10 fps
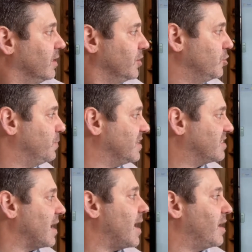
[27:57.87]
You'd be
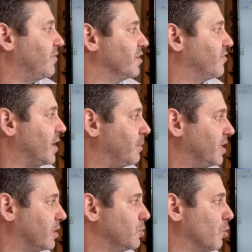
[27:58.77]
sad if your family
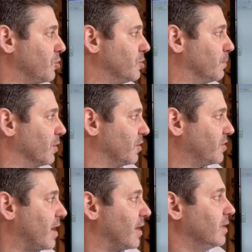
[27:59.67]
ignored your
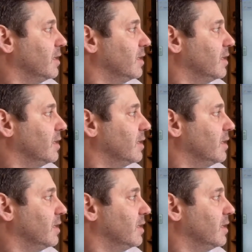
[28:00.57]
birthday.